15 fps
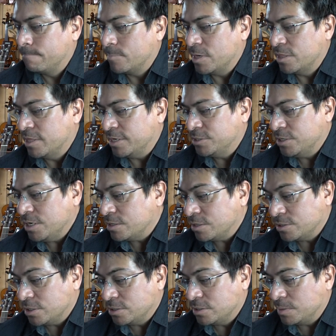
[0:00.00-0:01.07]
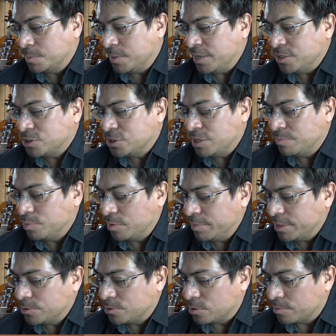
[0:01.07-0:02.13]
And that's it. It's a very simple
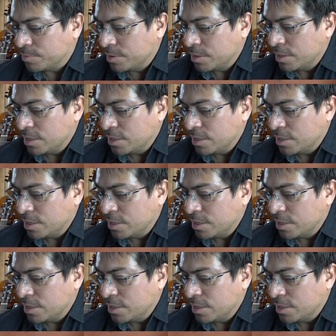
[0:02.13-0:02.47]
metronome.